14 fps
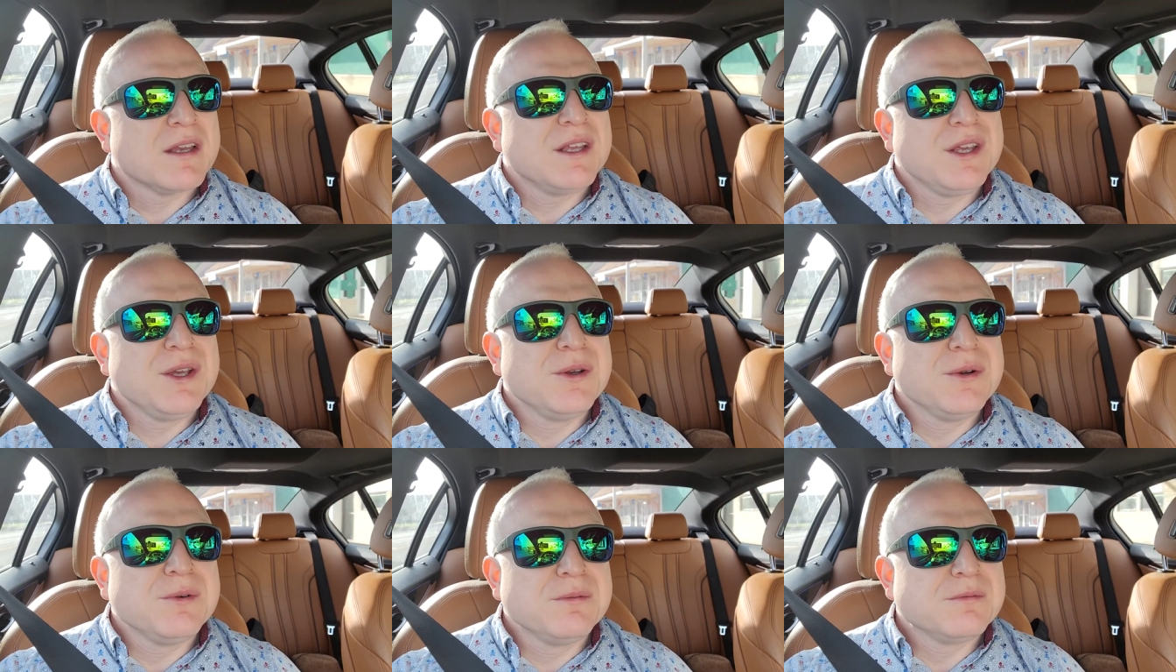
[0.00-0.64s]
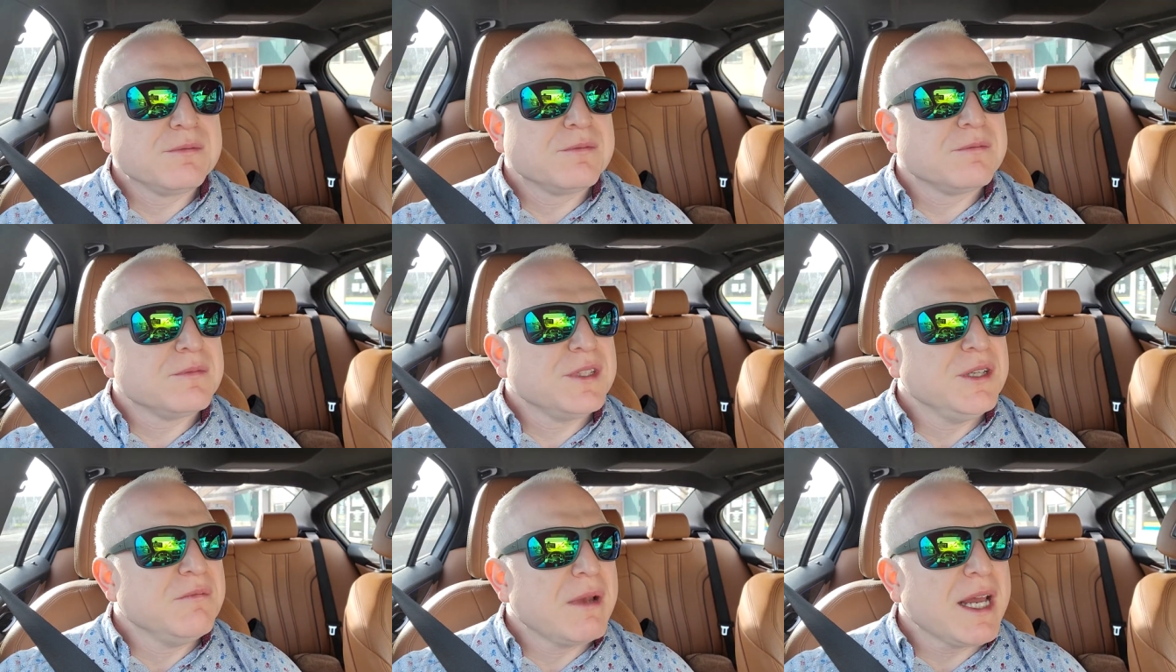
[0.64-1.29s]
you
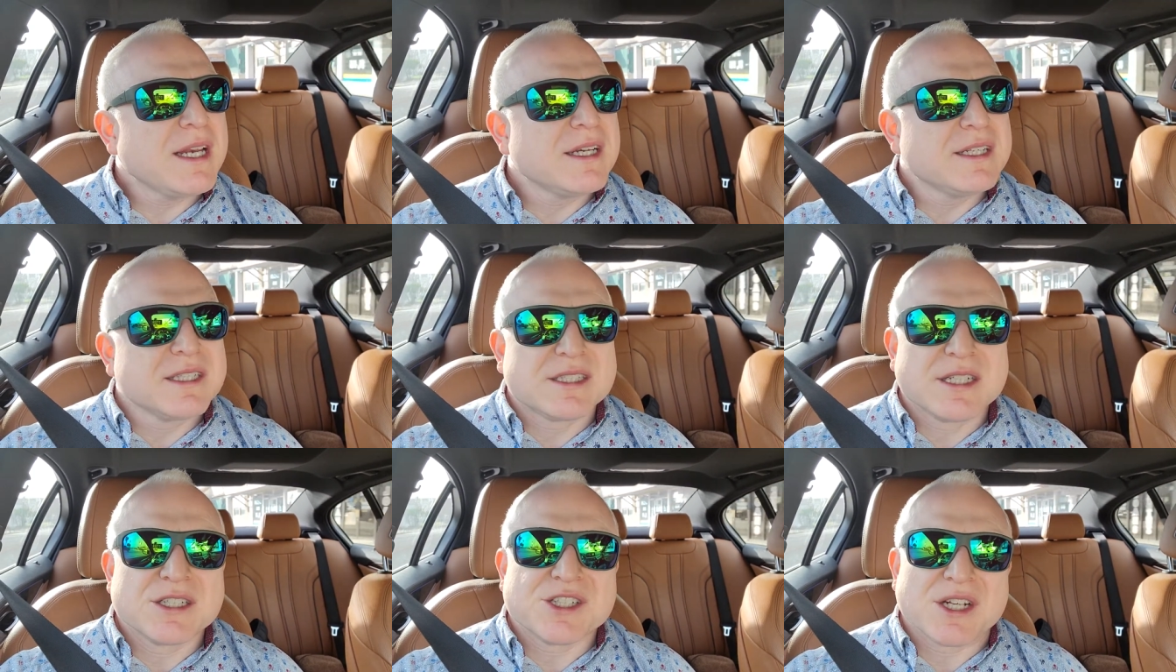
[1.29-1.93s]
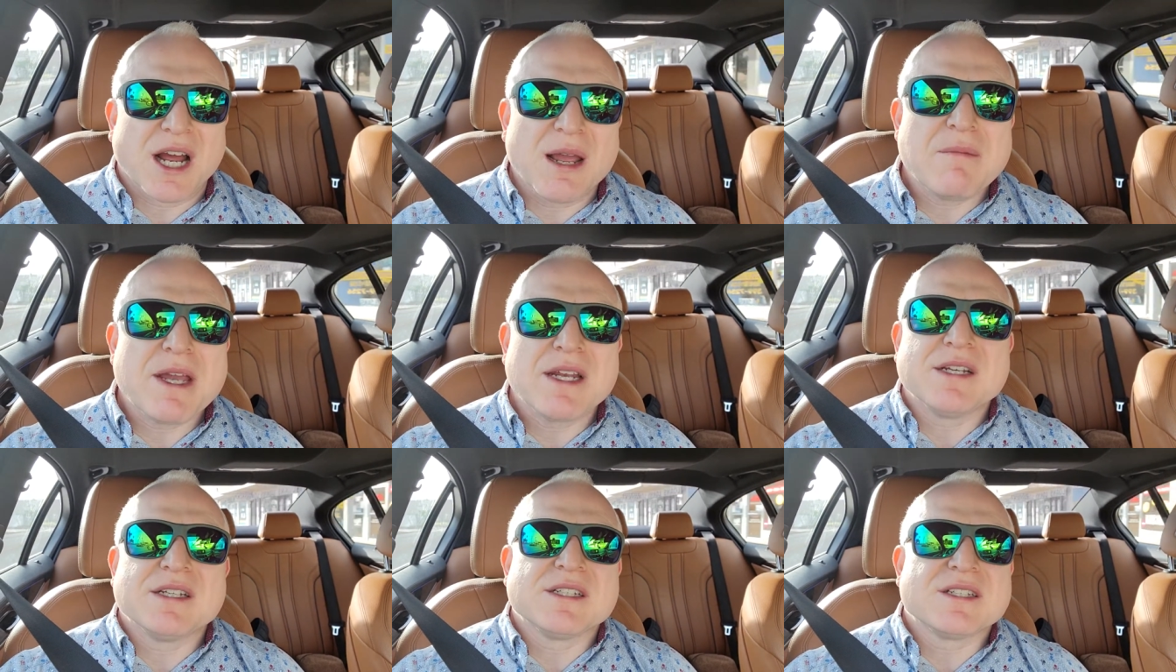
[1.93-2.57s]
you made a decision, I
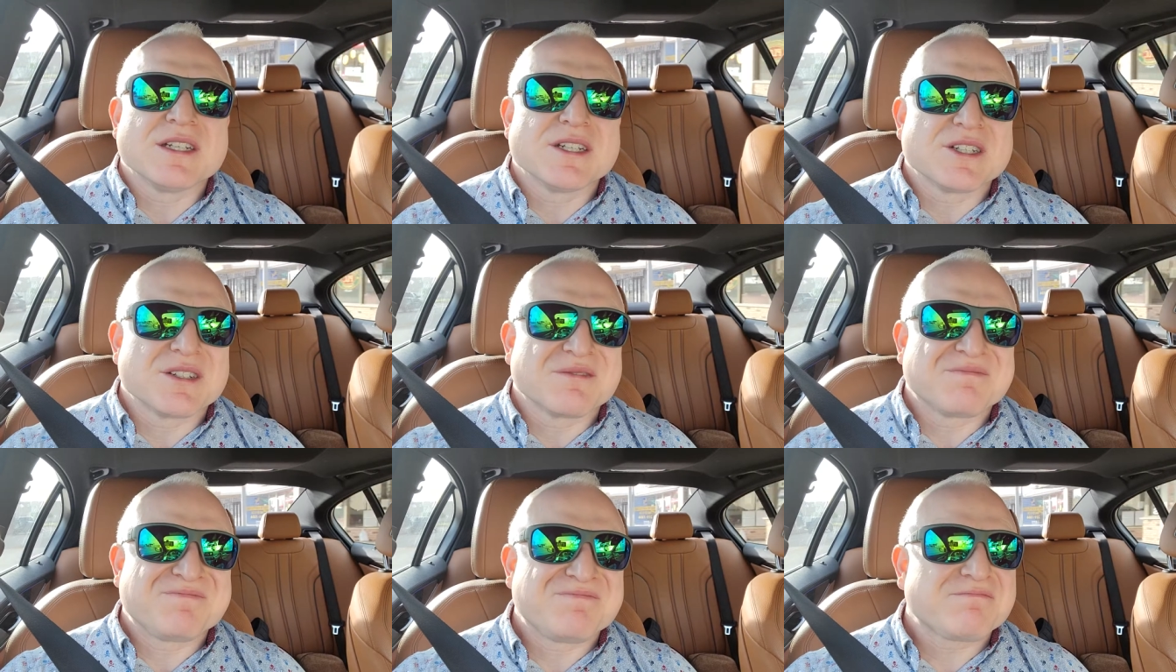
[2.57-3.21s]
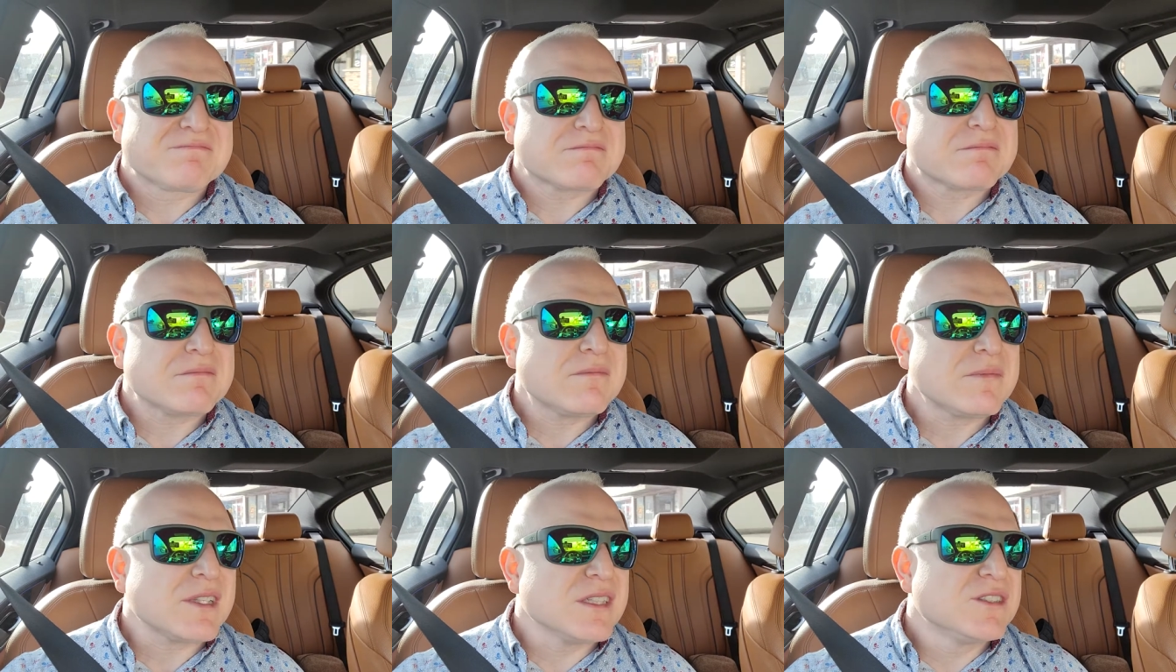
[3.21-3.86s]
made a decision
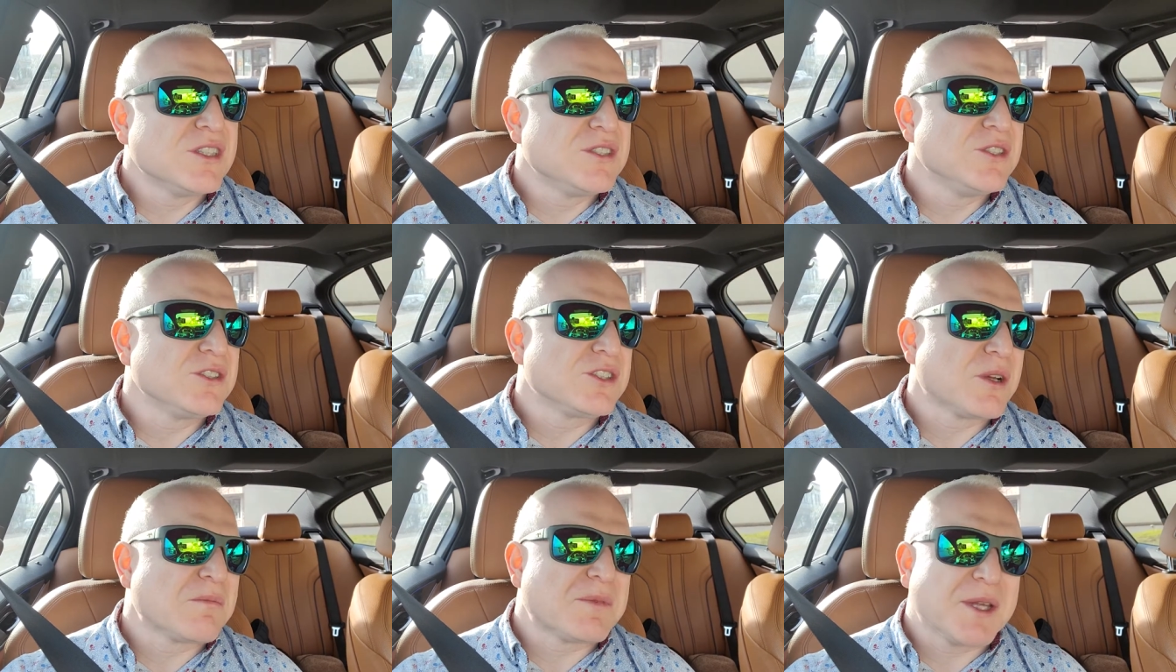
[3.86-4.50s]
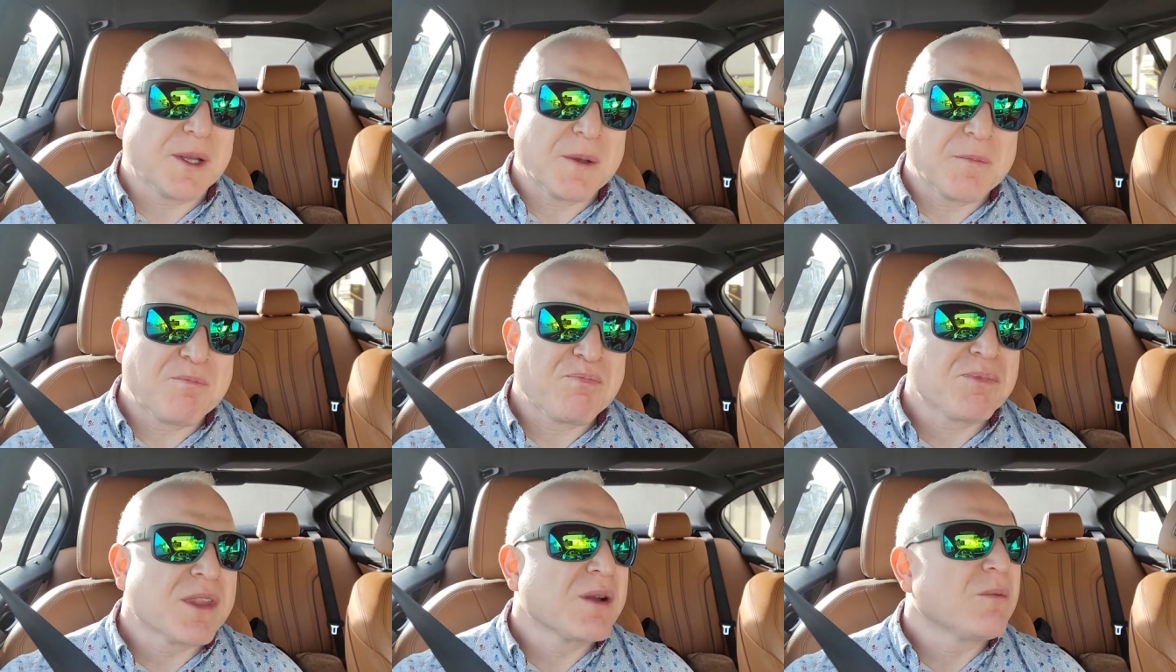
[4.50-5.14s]
to do something.
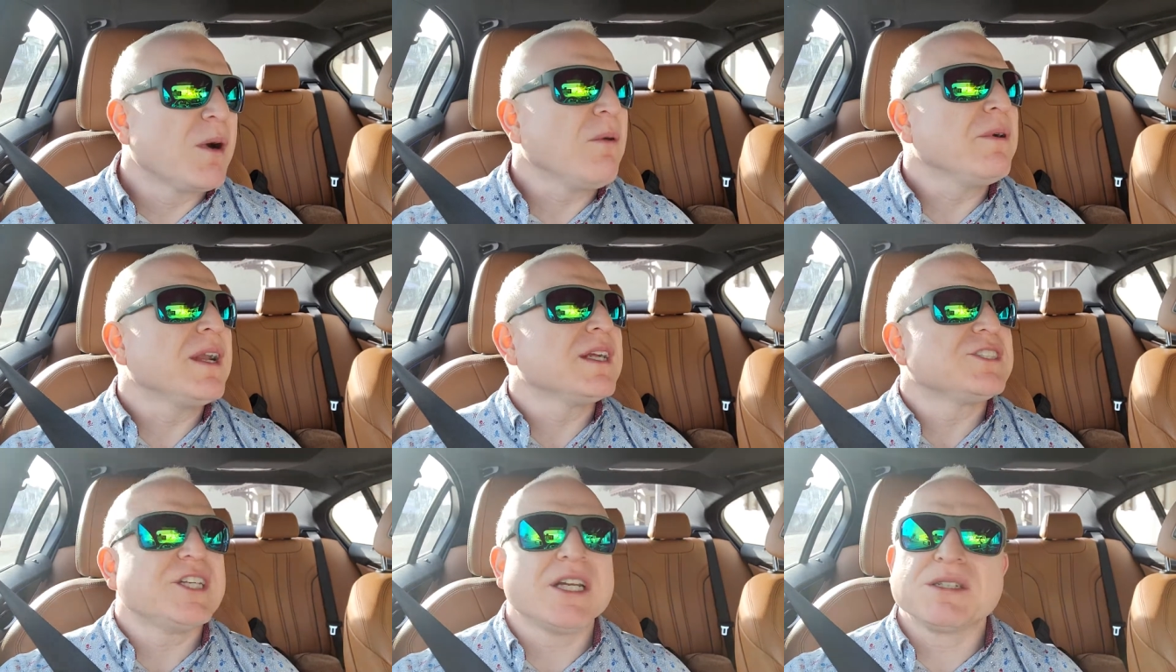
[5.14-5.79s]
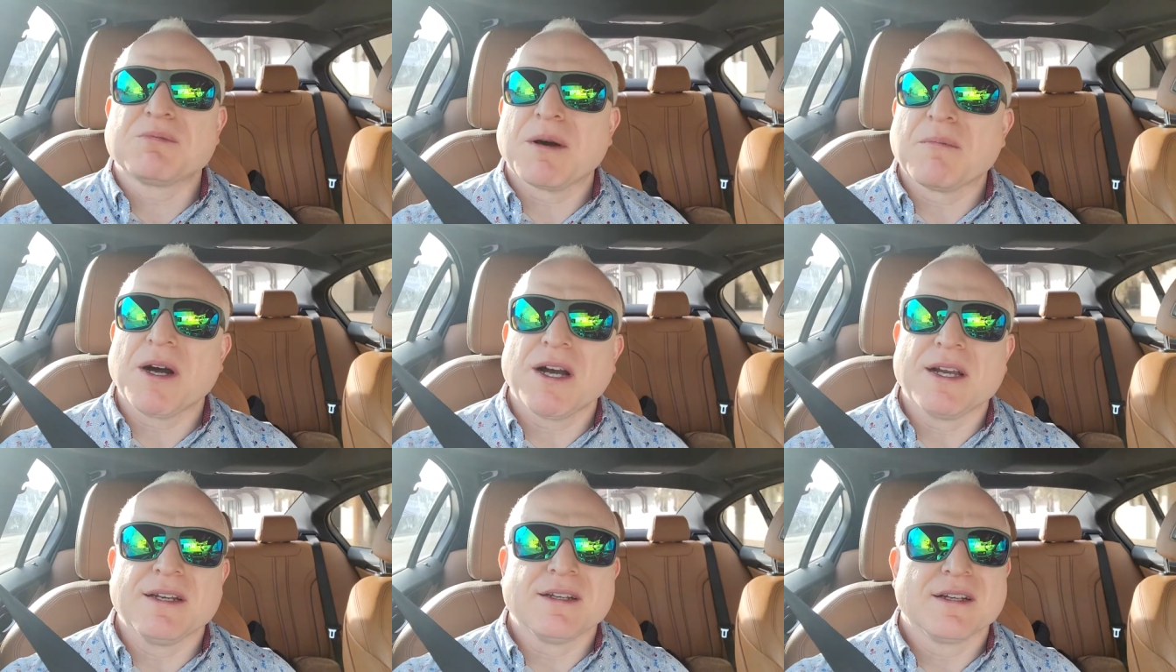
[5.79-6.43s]
Why would I change my
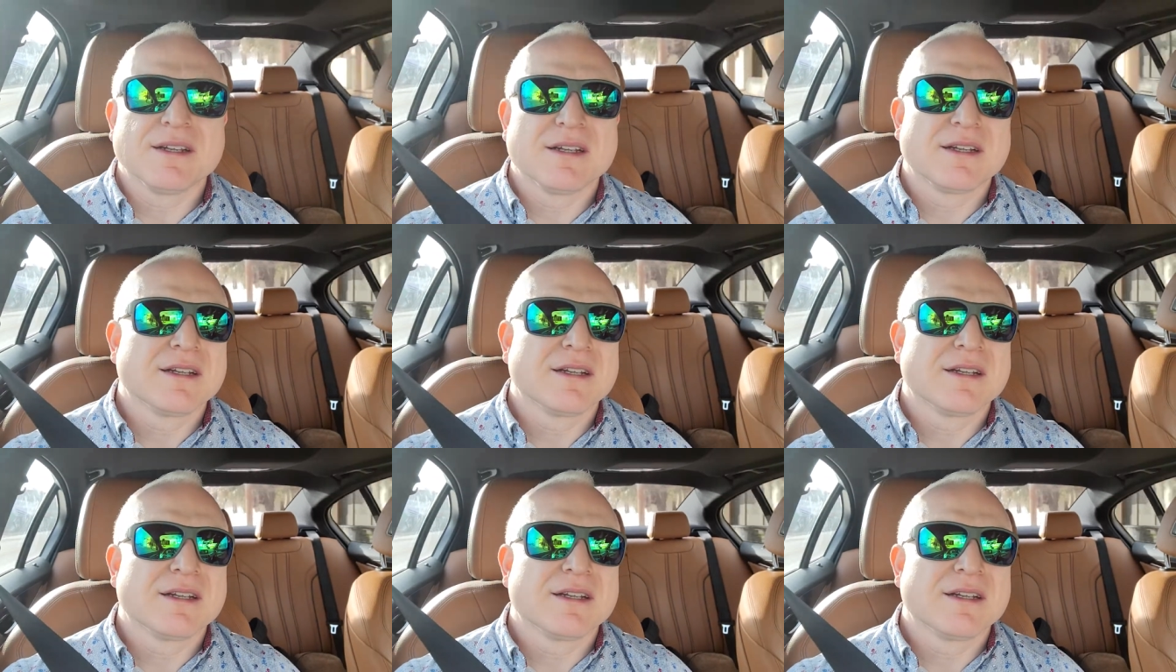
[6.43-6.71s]
mind?